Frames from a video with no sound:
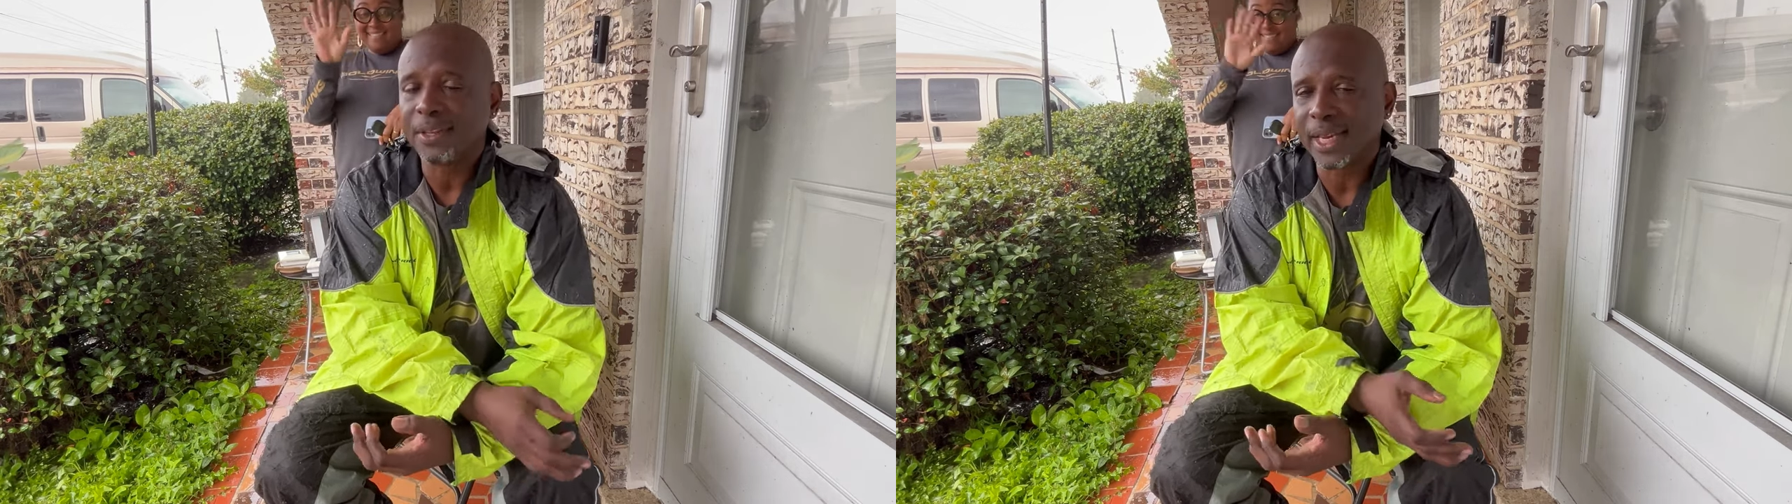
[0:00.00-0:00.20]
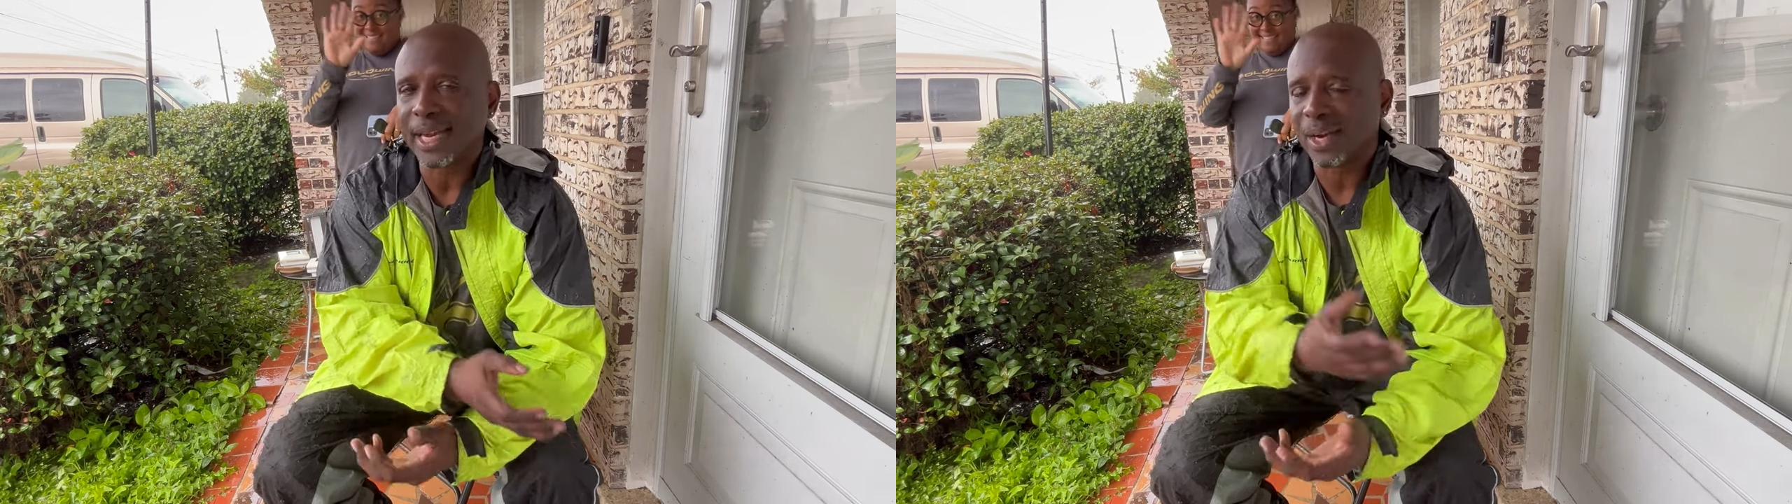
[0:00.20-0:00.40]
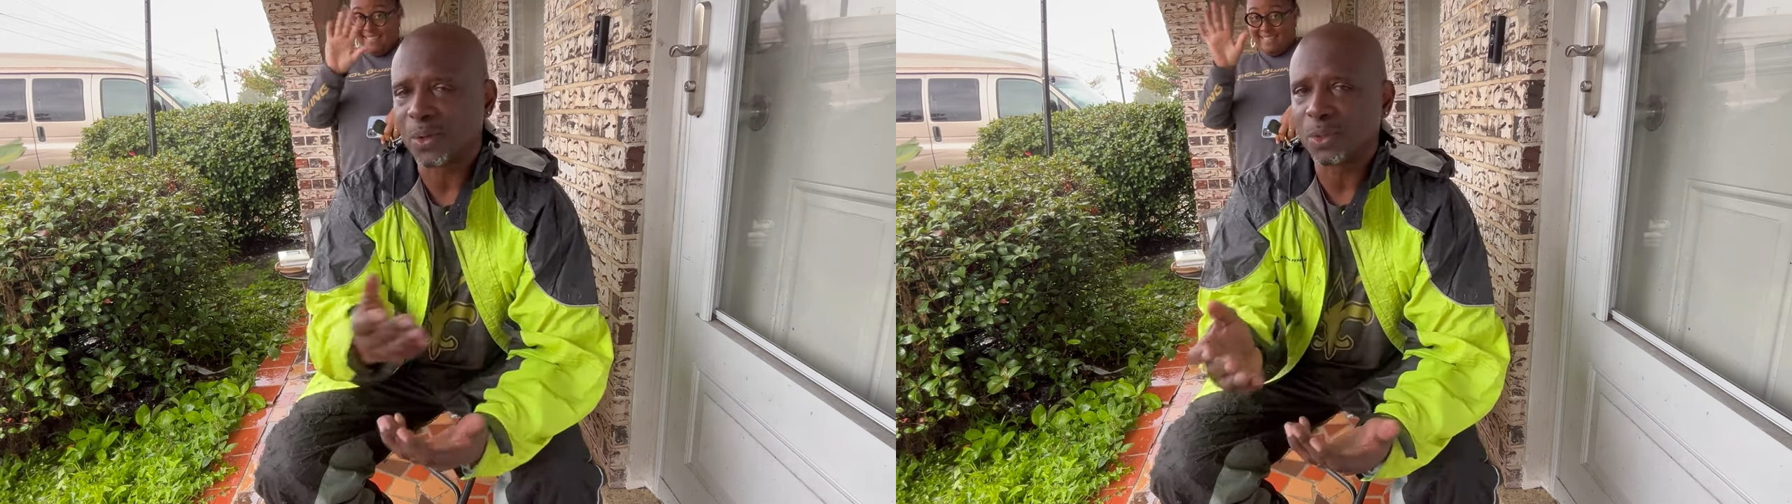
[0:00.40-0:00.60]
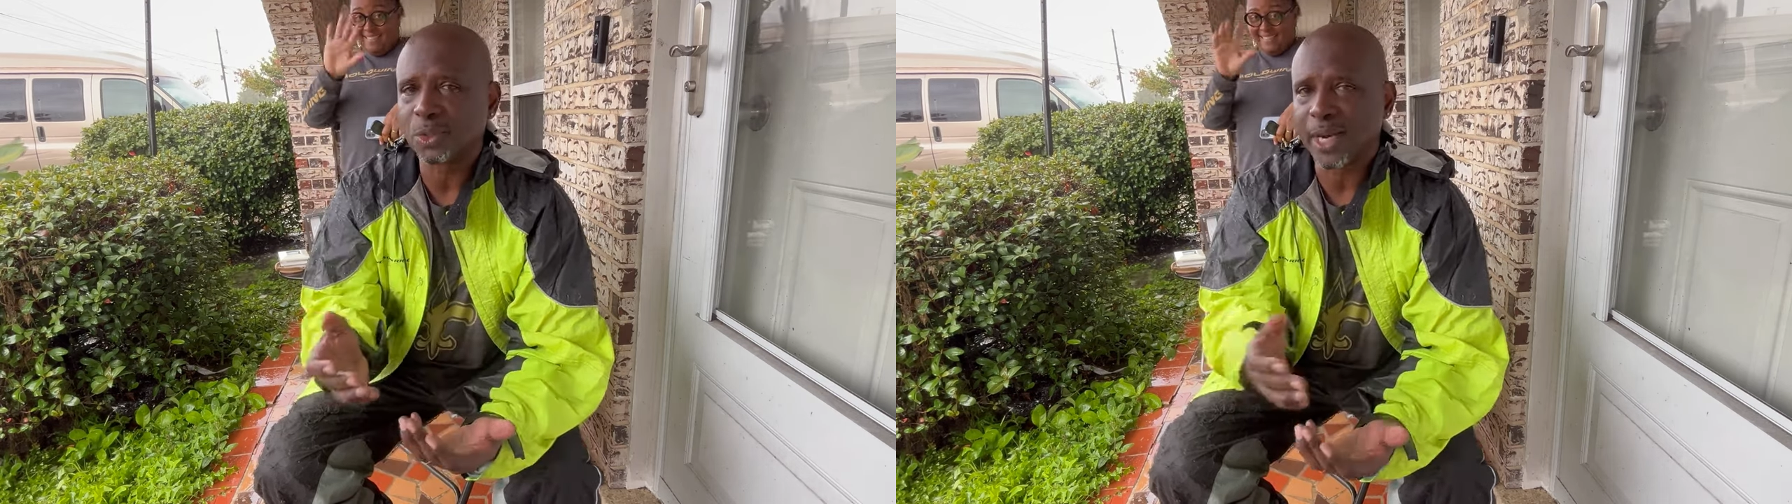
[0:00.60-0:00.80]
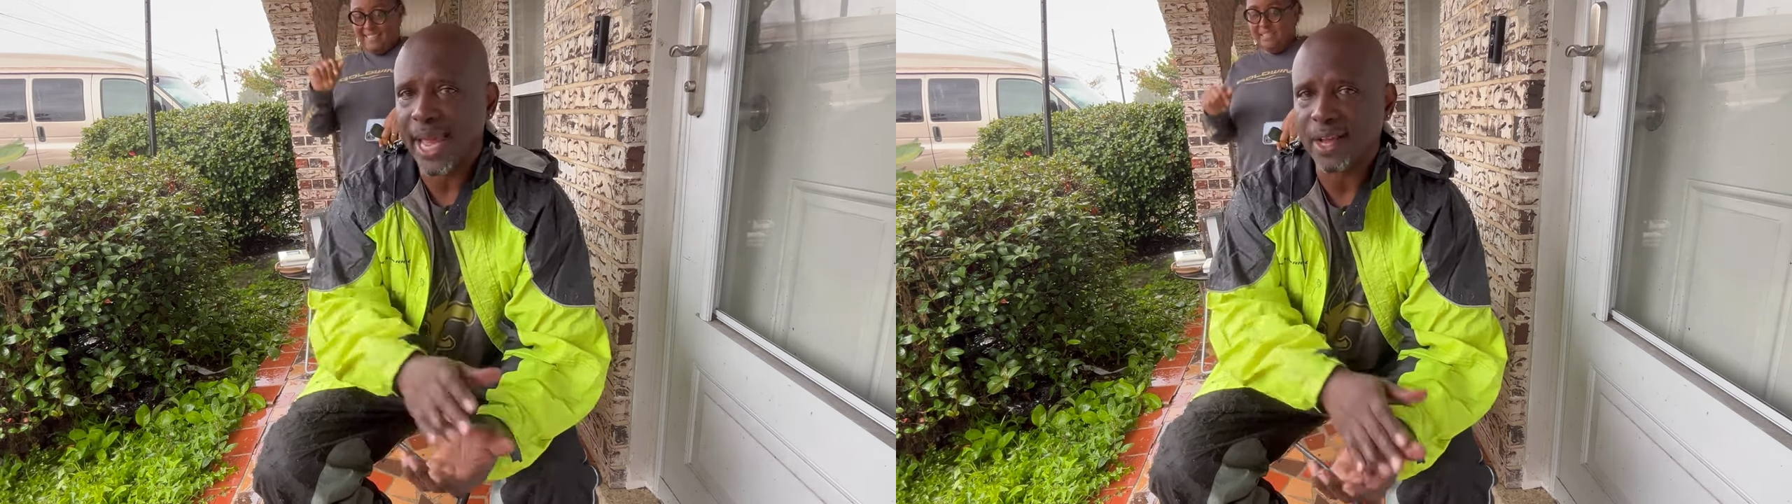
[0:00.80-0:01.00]
then I got to go
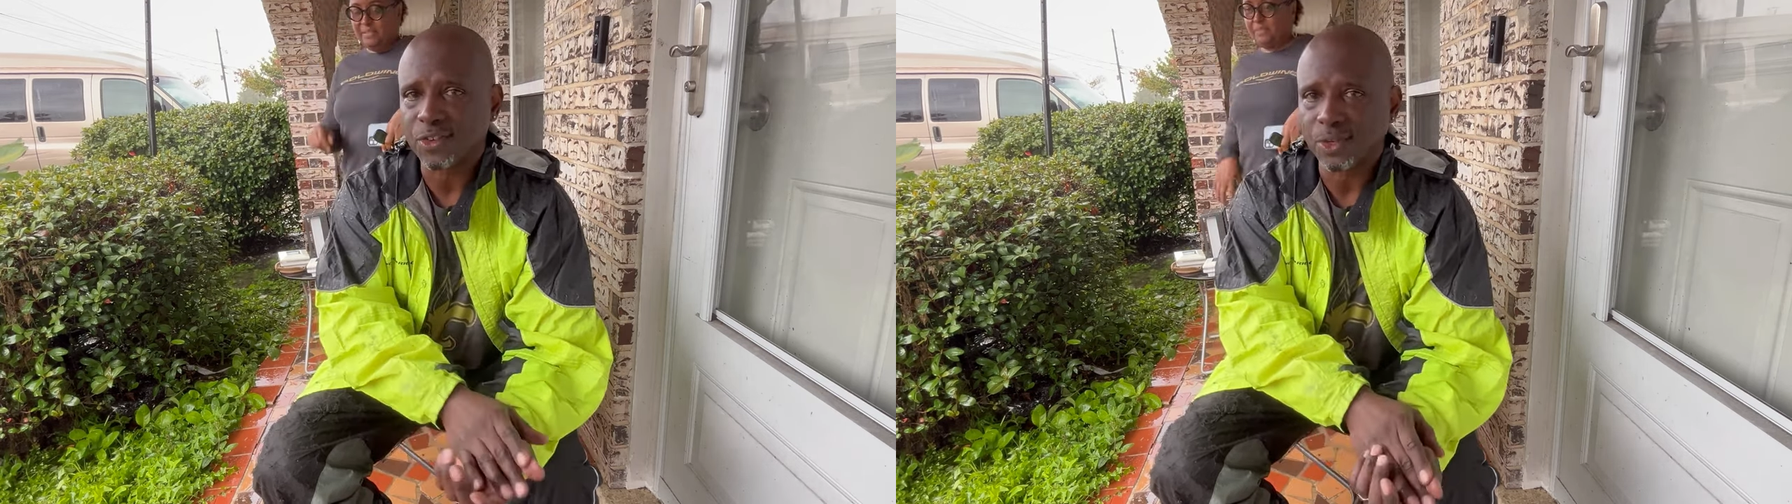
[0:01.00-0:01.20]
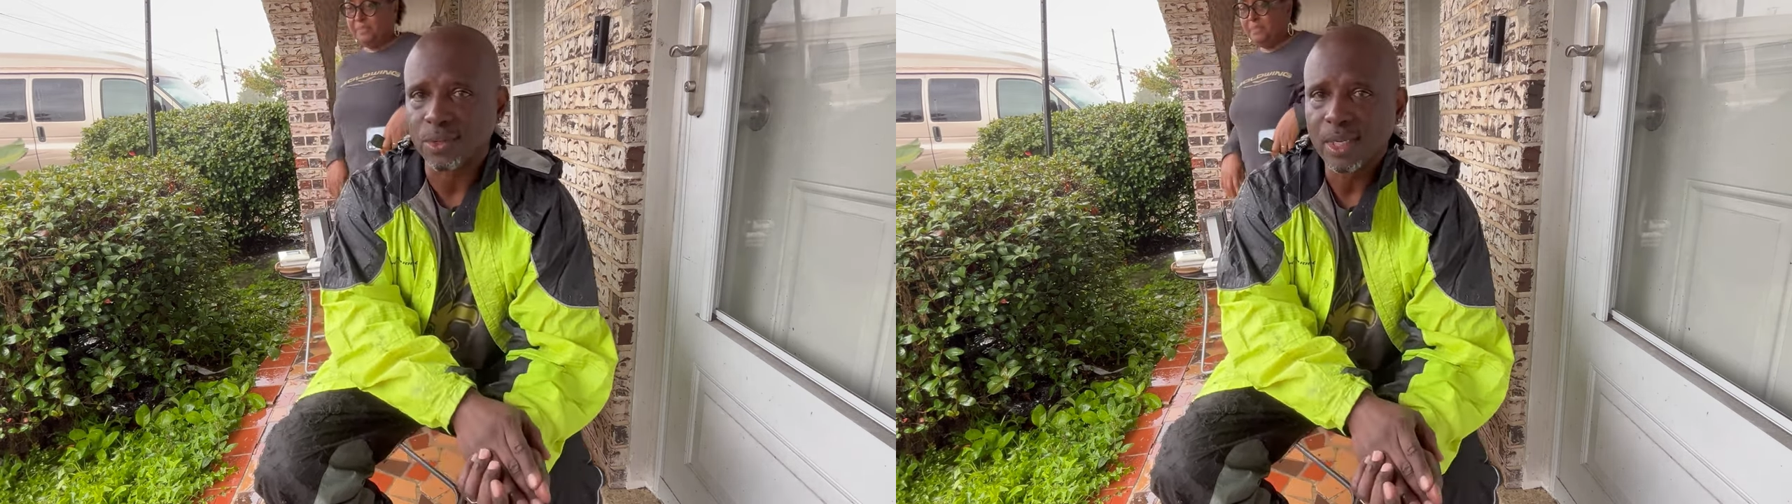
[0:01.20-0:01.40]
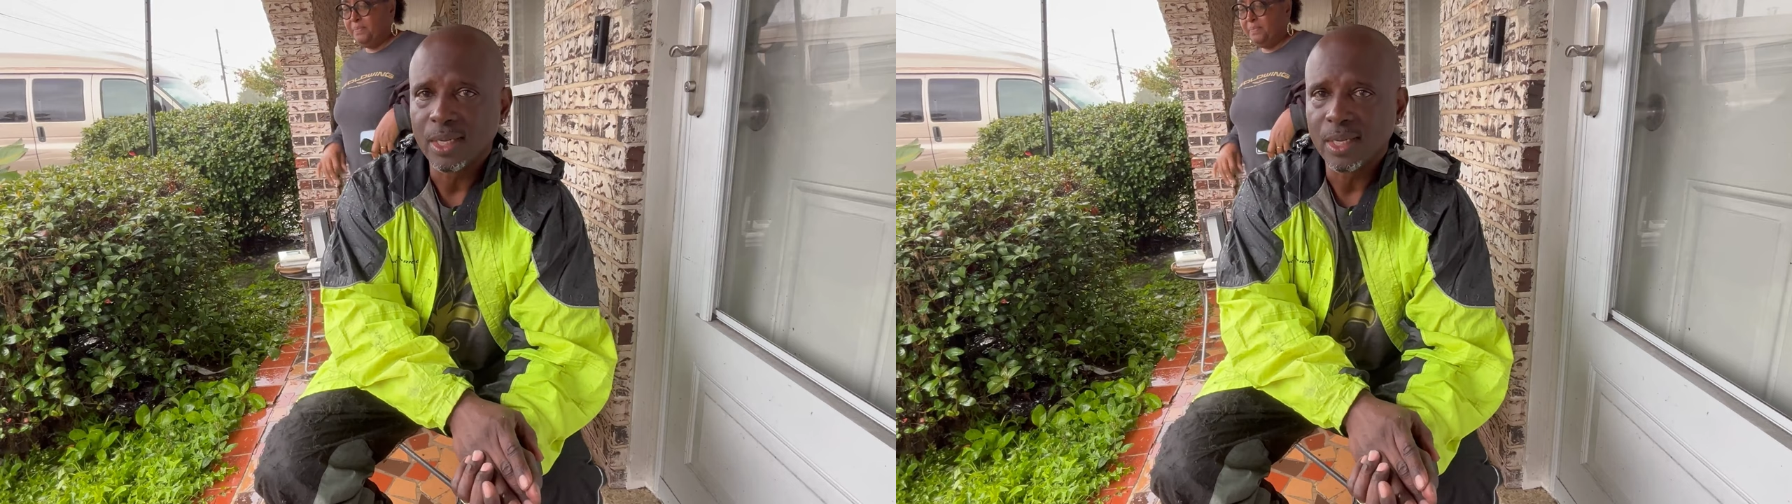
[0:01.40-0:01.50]
through the hassle